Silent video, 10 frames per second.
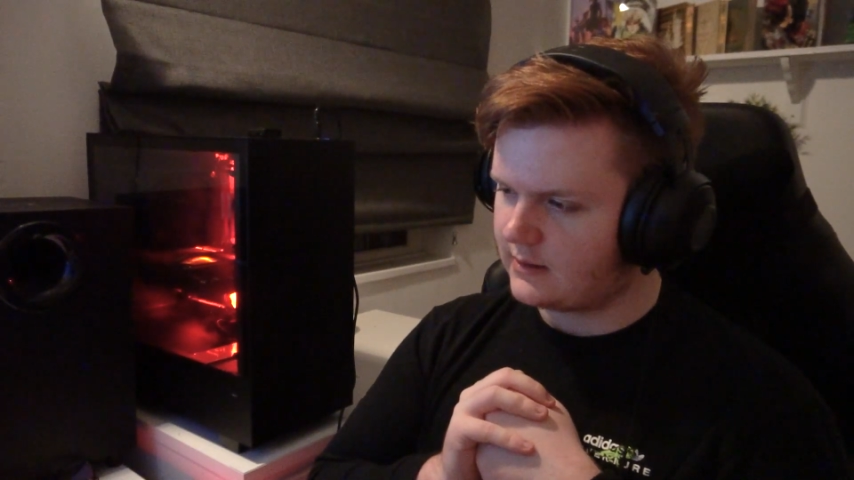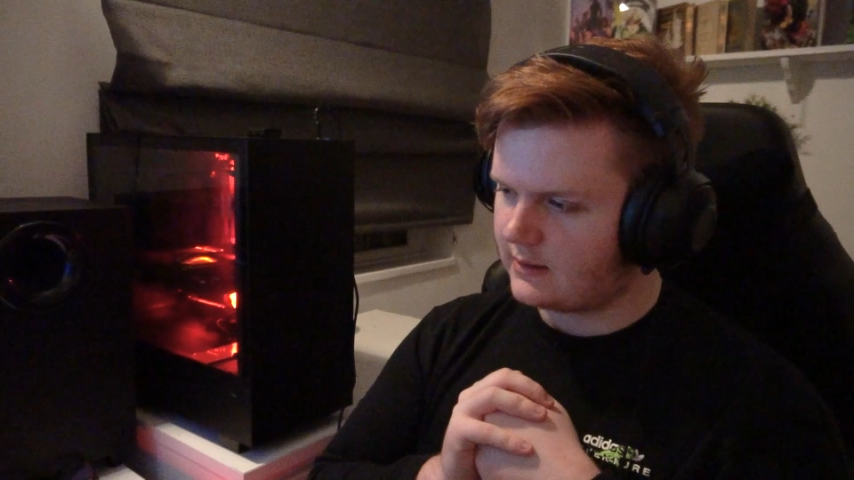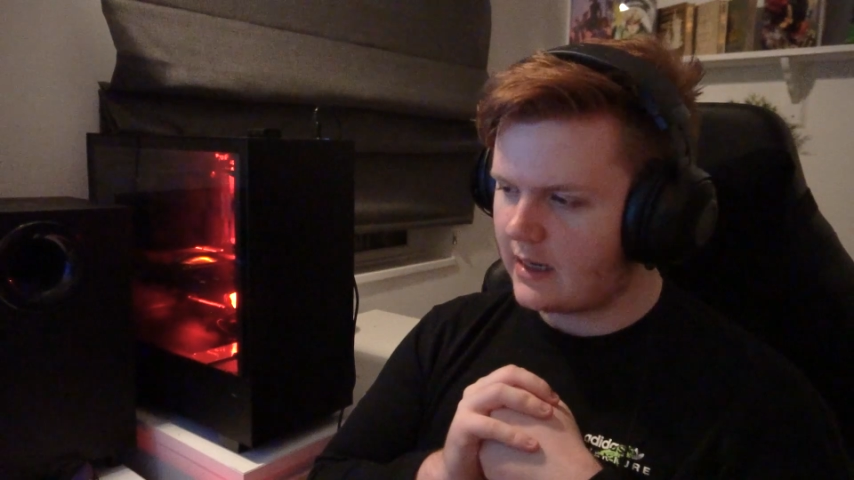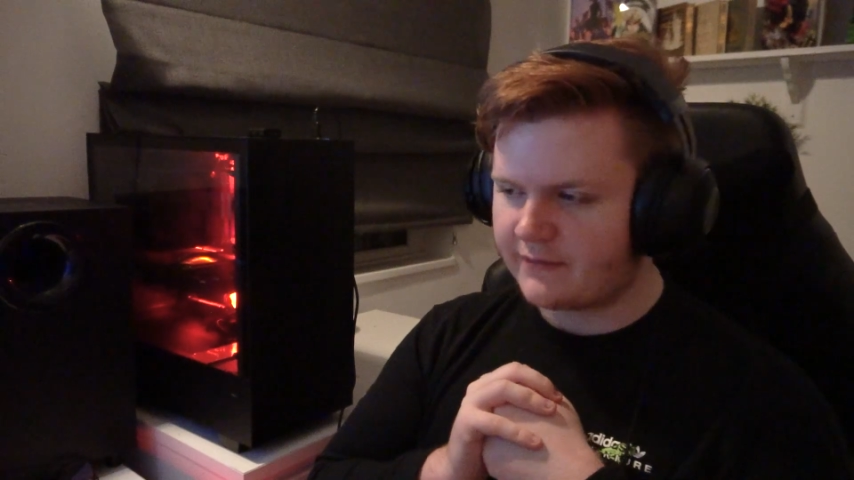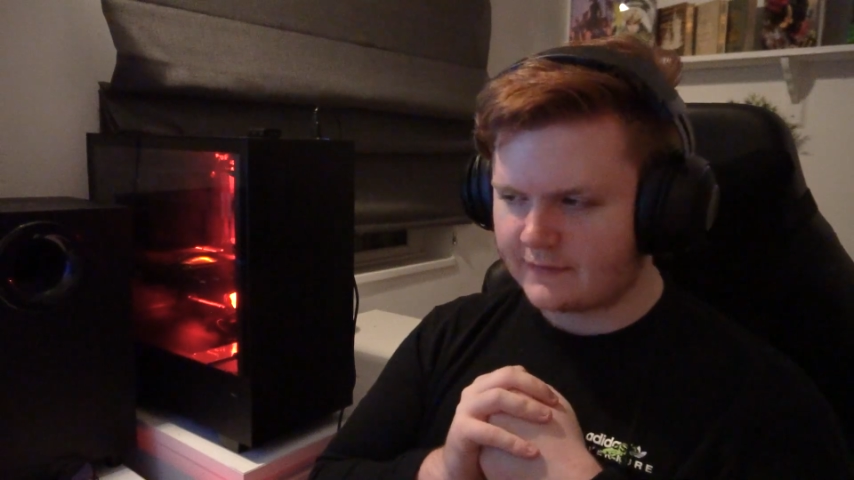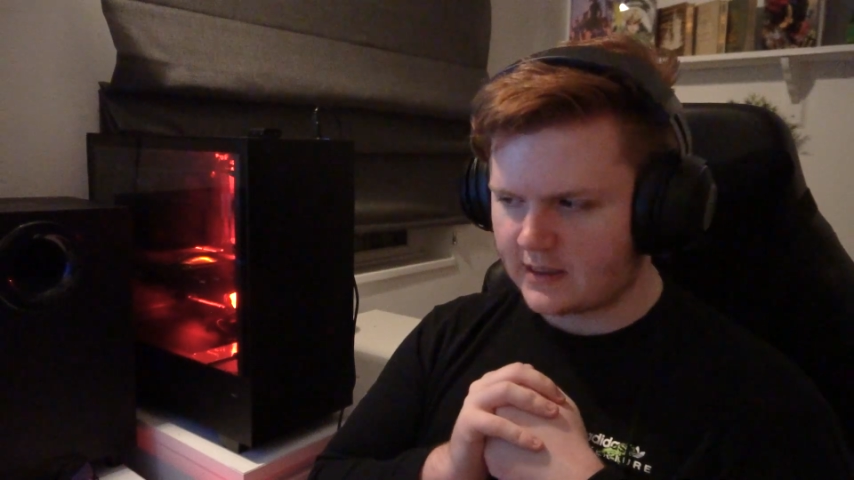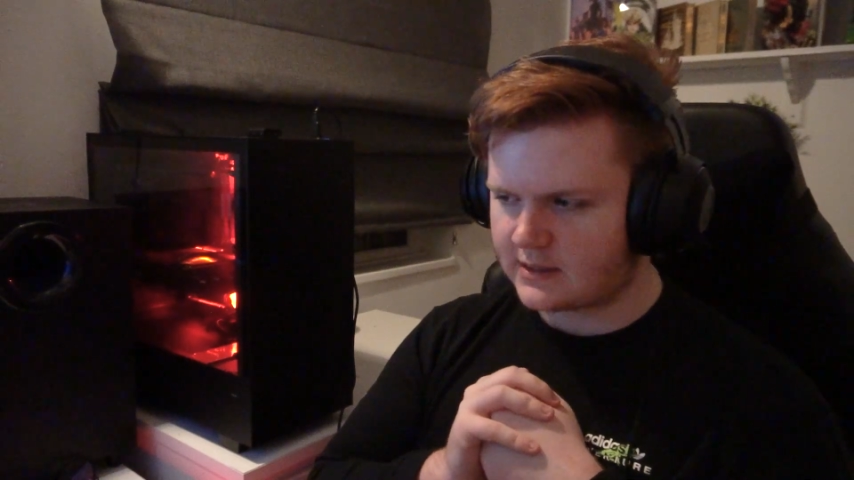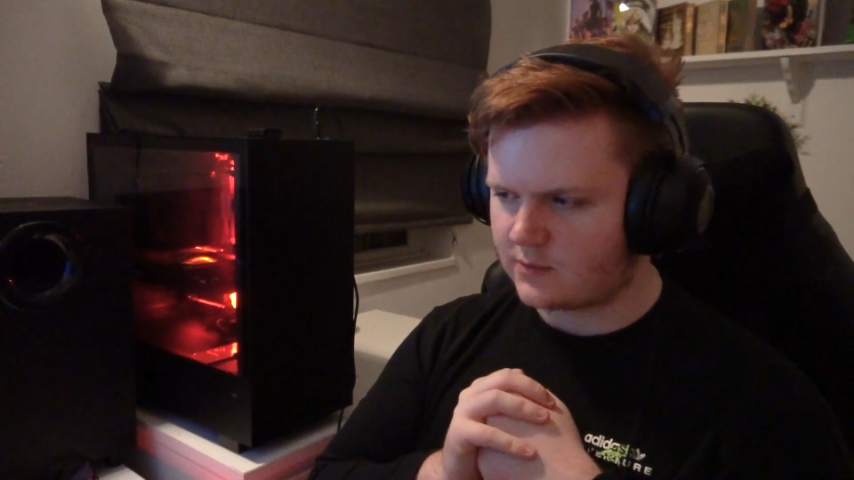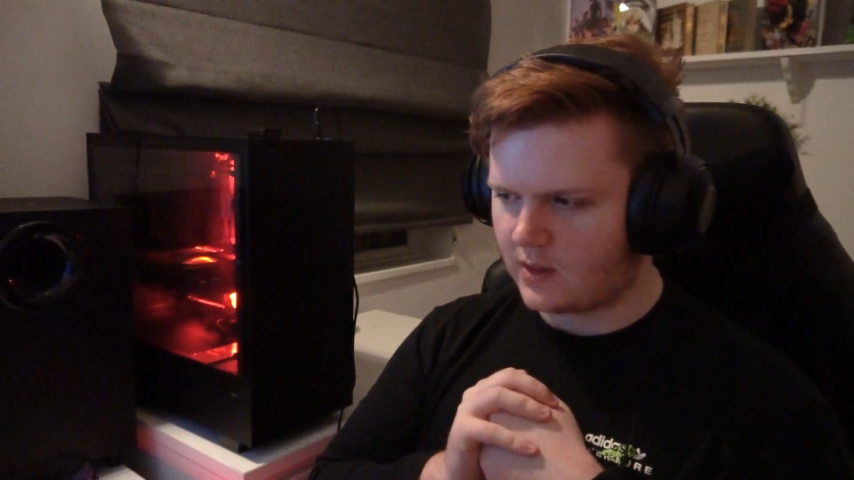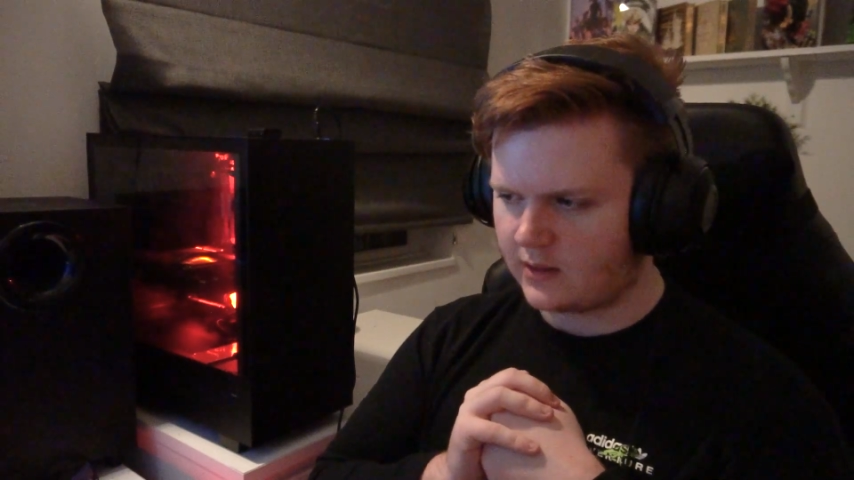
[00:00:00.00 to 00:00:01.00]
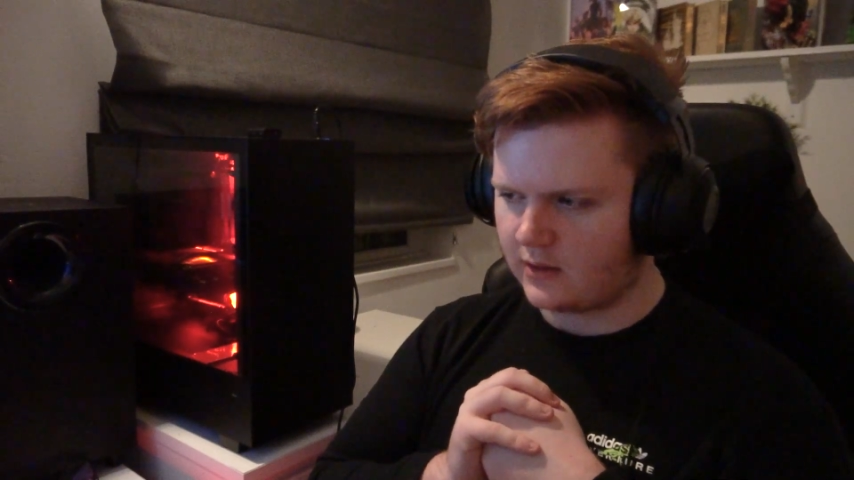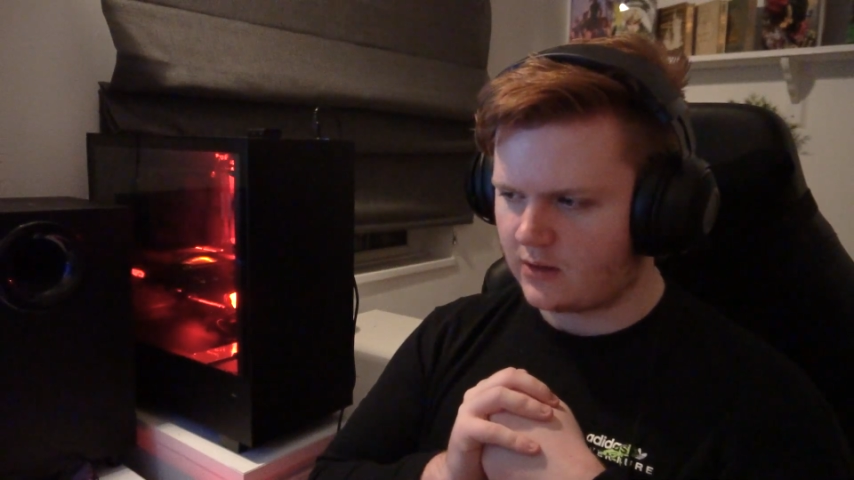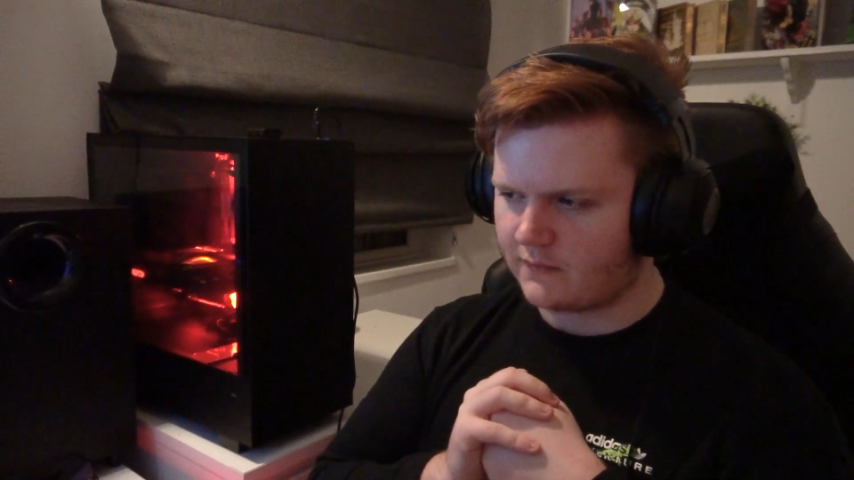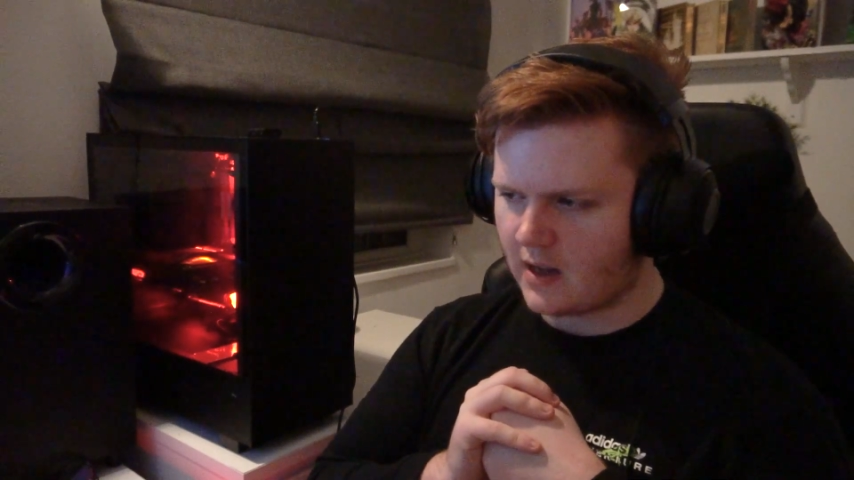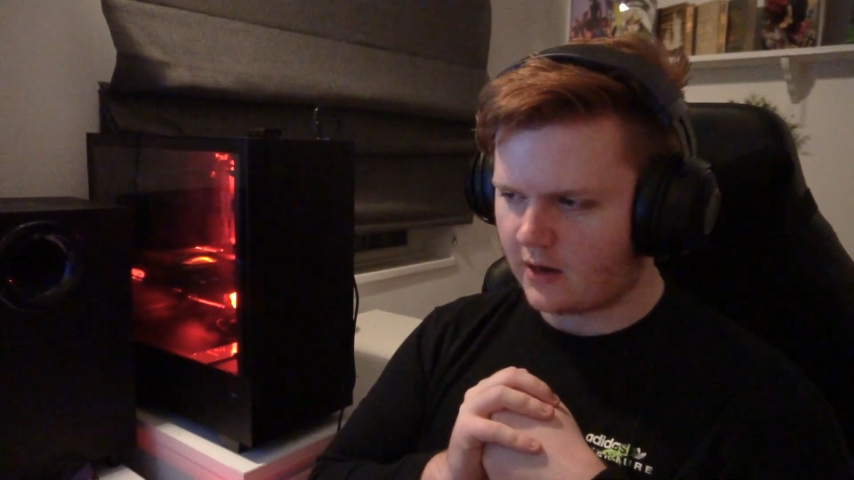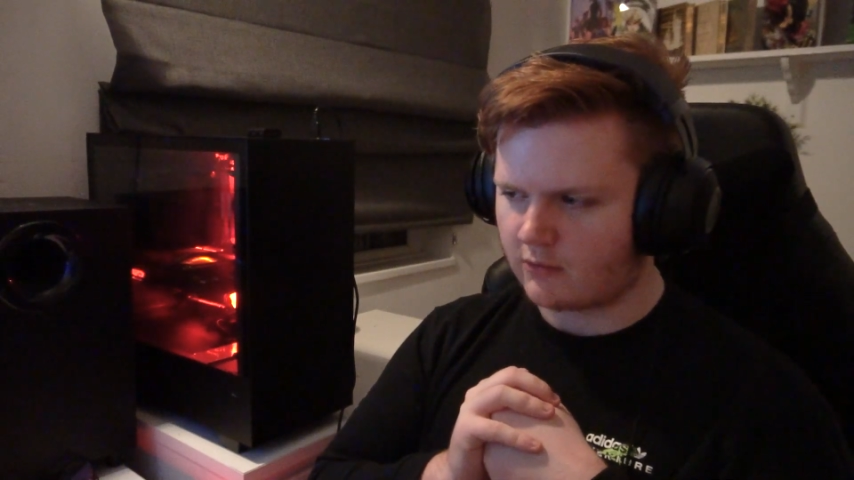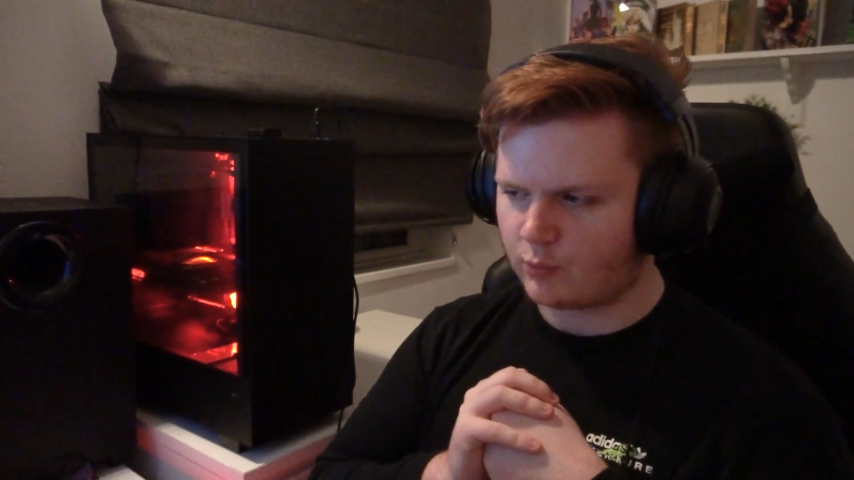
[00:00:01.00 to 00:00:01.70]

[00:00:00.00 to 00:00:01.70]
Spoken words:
like the first one, a lot of like